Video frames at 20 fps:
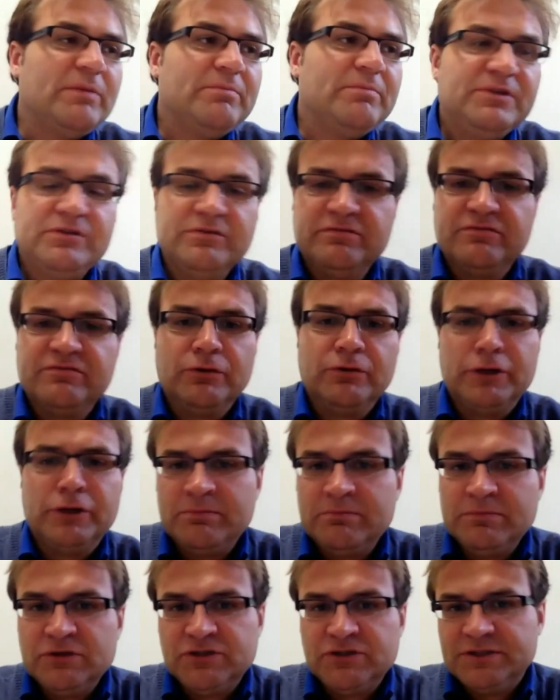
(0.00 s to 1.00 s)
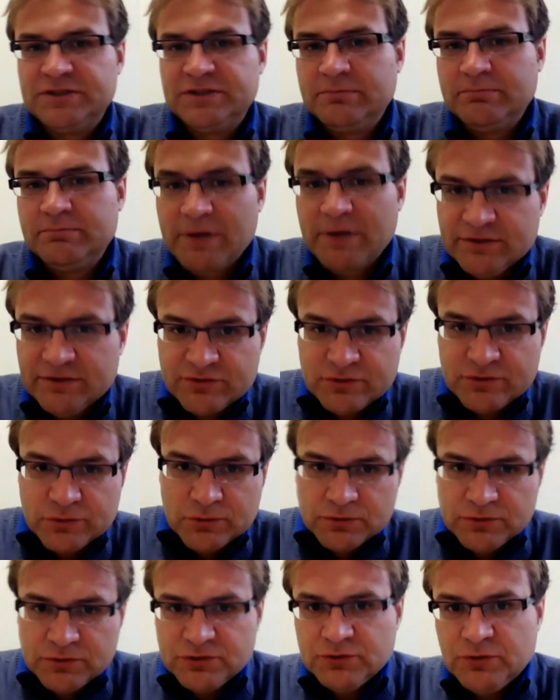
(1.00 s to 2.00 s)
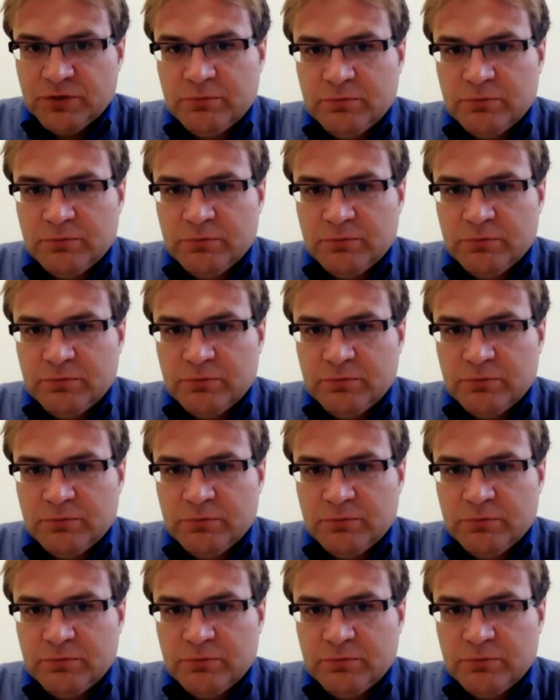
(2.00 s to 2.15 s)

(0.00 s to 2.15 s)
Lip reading: you might be deferring admission to med school